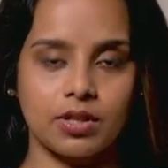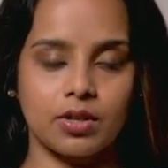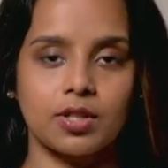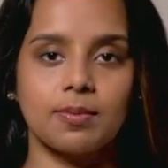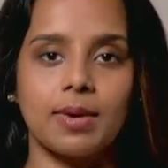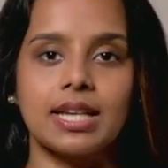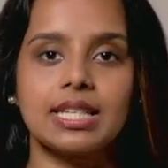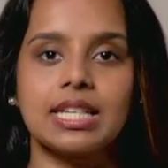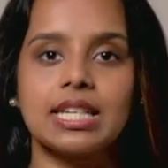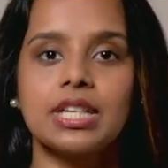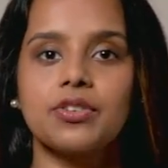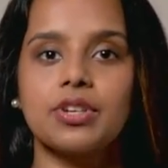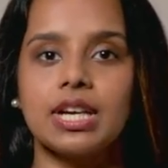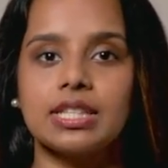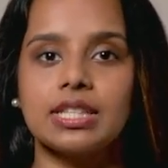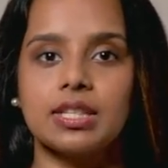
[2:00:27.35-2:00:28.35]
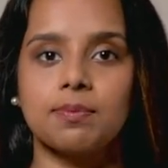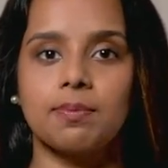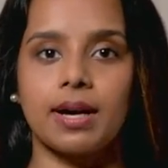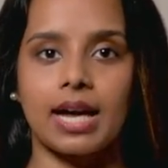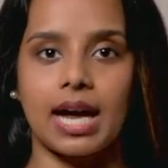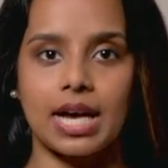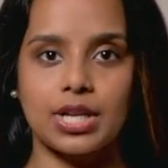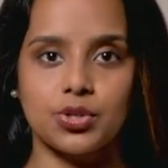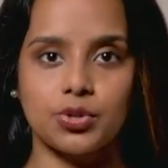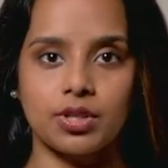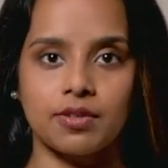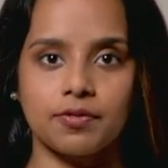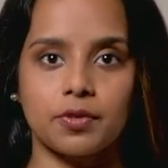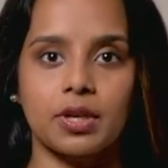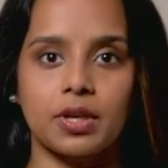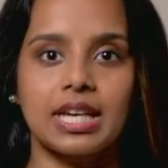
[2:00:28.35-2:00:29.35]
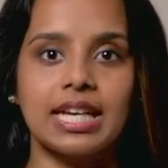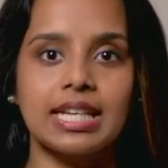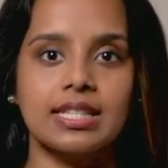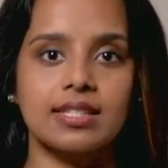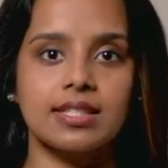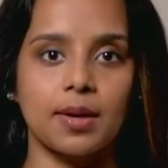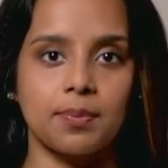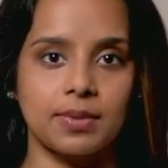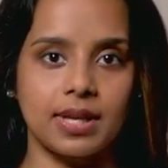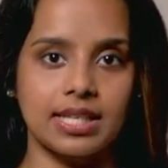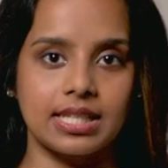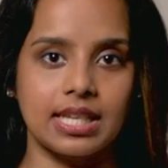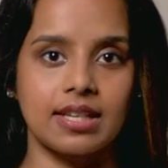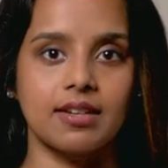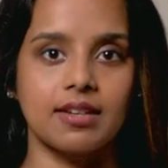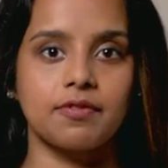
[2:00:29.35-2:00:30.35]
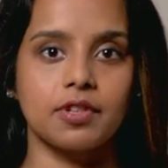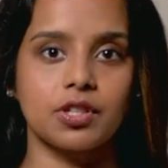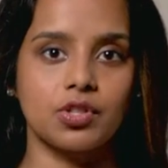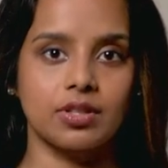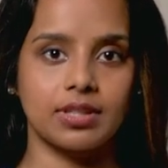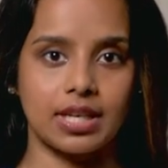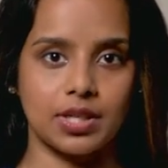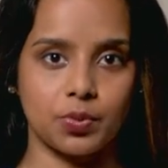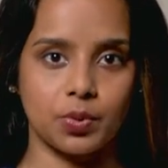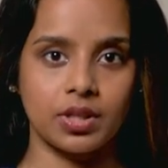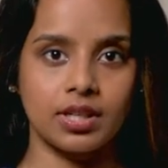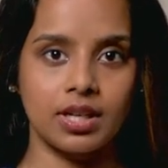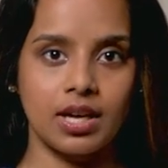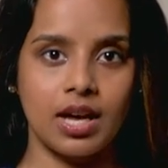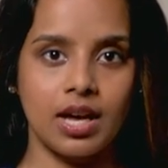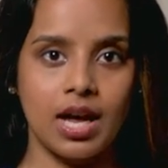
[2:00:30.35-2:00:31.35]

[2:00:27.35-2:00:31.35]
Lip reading: automatically created by Azure for each subnet in a virtual network,